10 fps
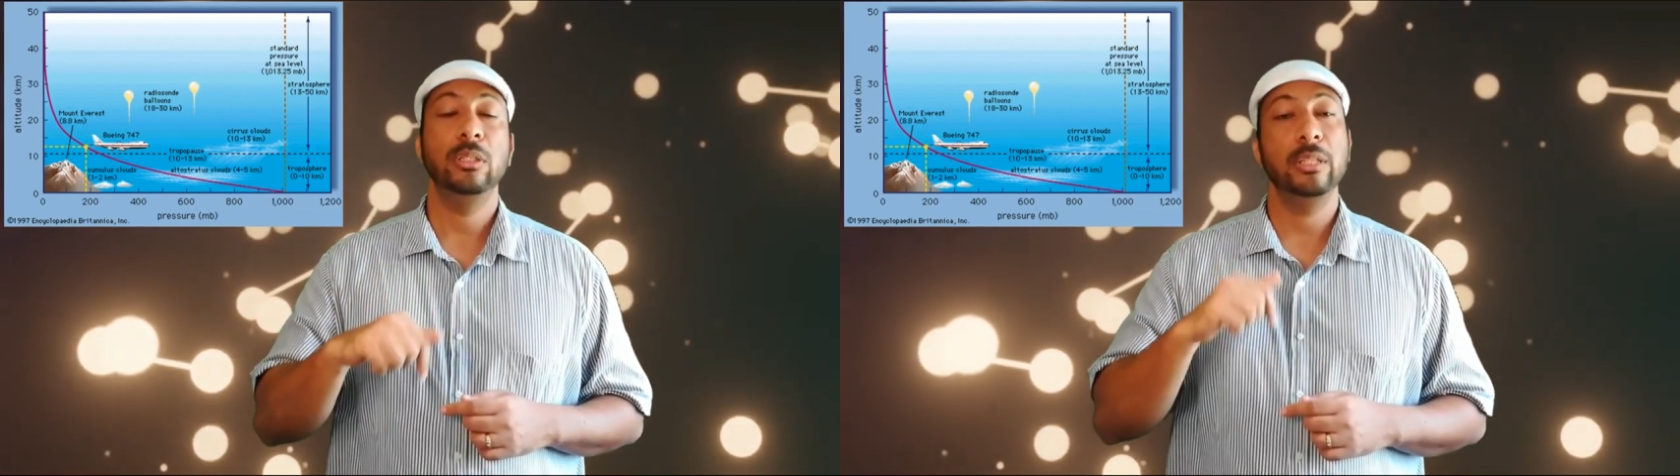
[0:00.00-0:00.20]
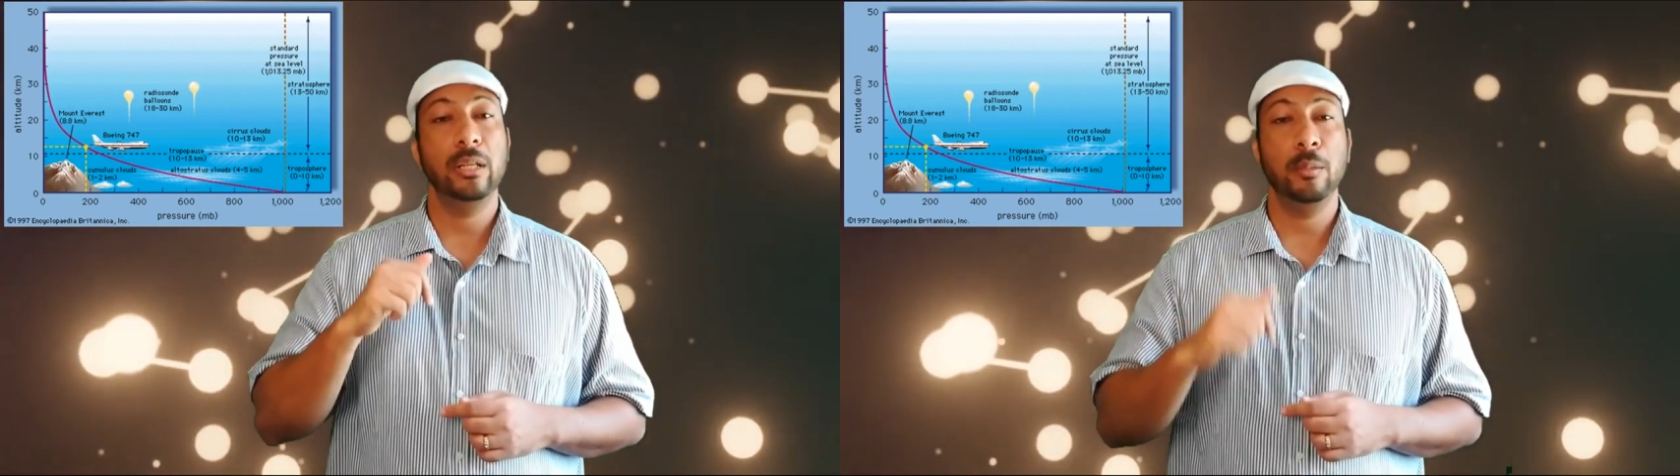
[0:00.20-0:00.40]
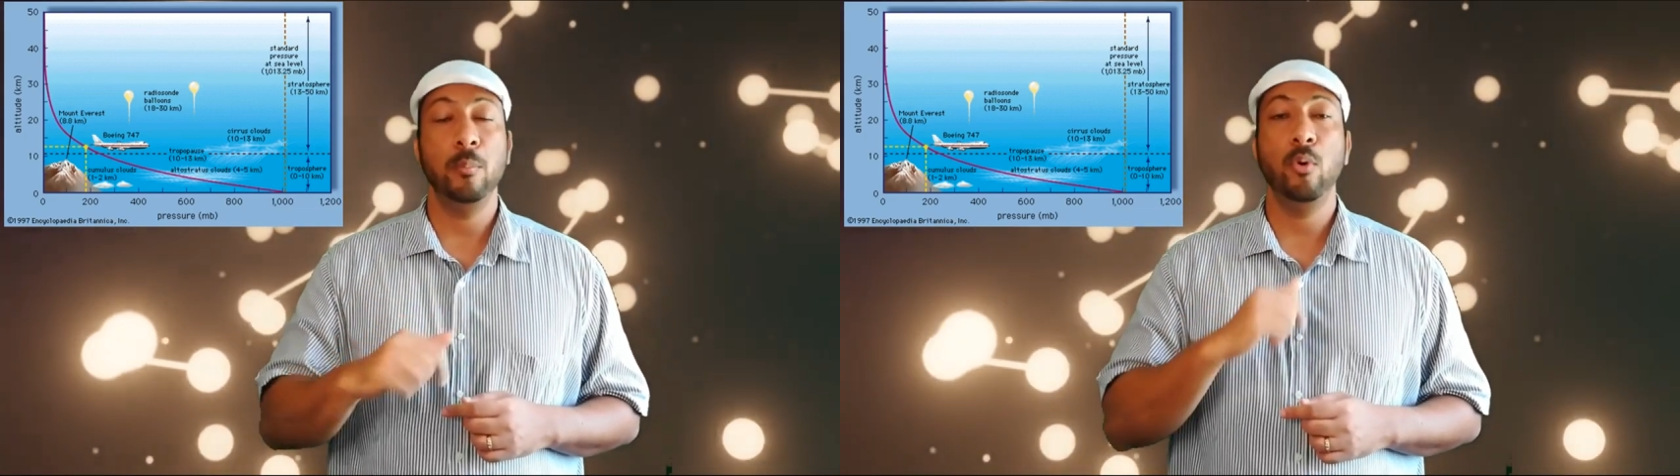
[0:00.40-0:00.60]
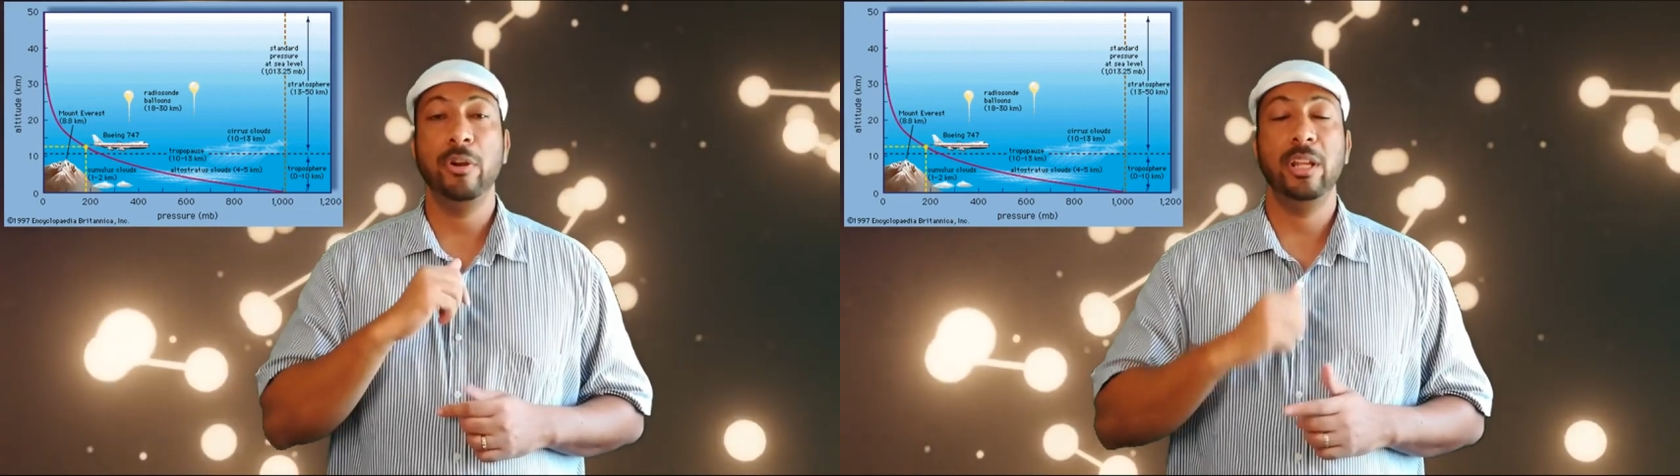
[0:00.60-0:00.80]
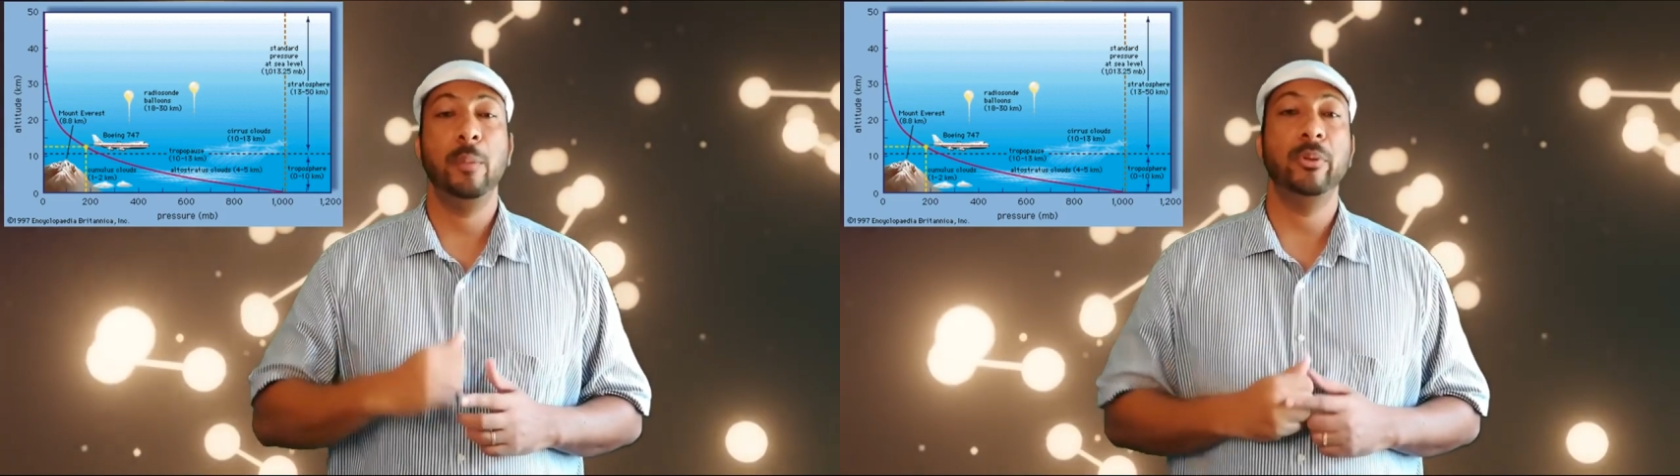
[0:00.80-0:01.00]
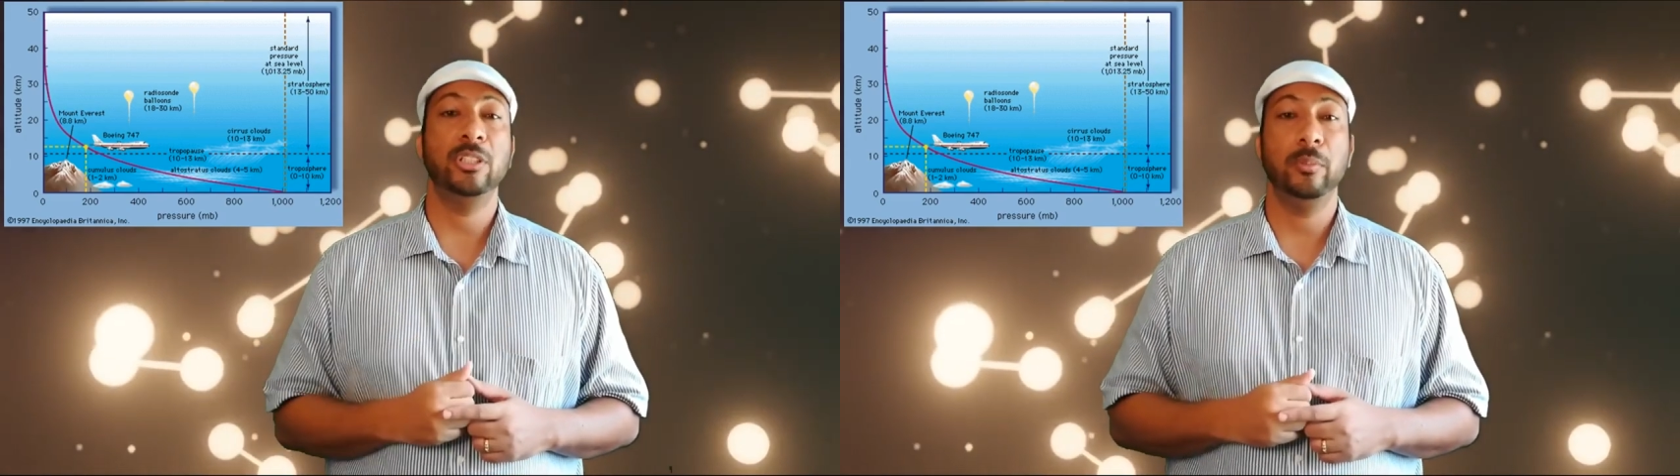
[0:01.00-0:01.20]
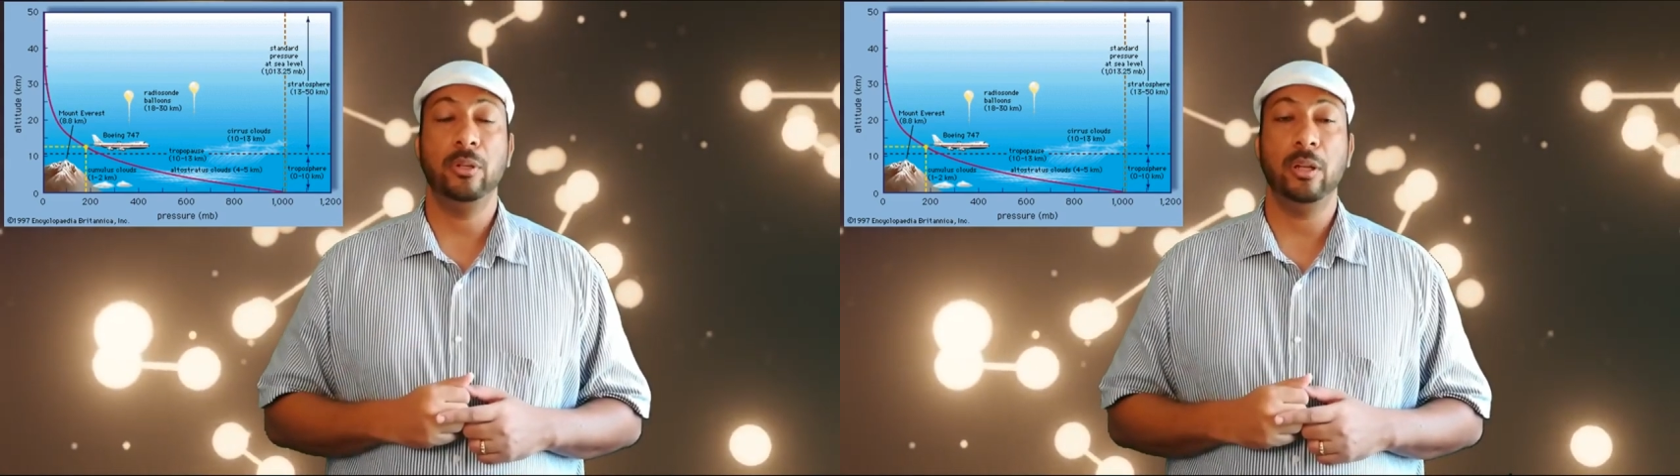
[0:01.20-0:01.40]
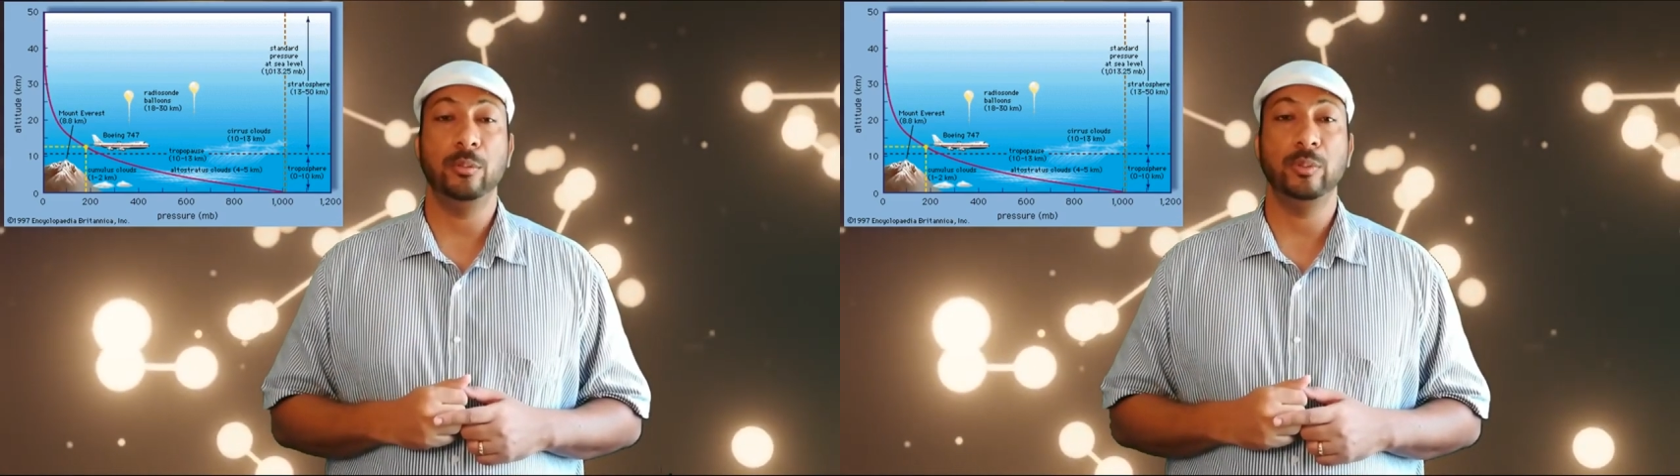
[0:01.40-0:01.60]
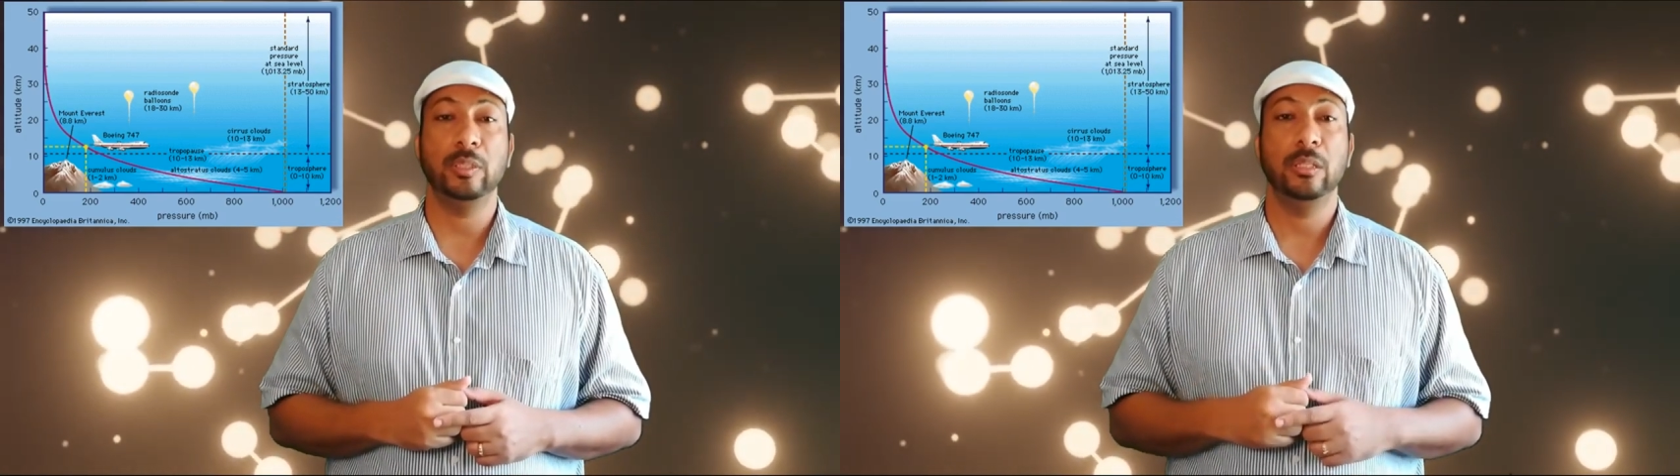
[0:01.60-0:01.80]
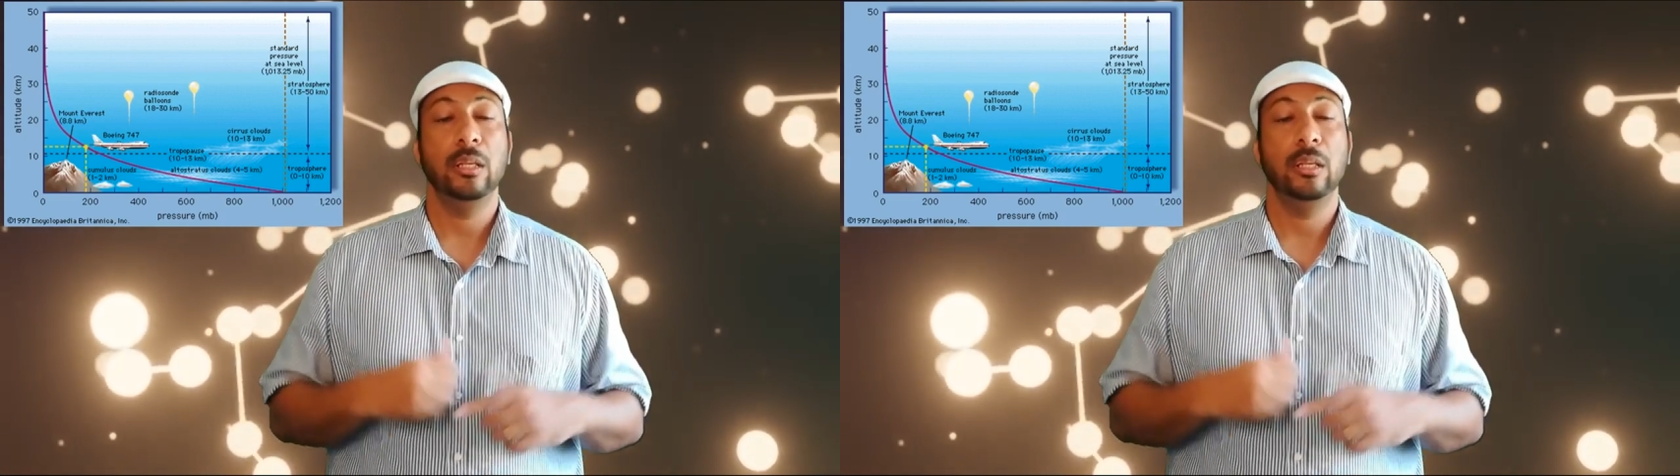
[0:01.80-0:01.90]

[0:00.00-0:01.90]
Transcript: then the more the air pressure becomes.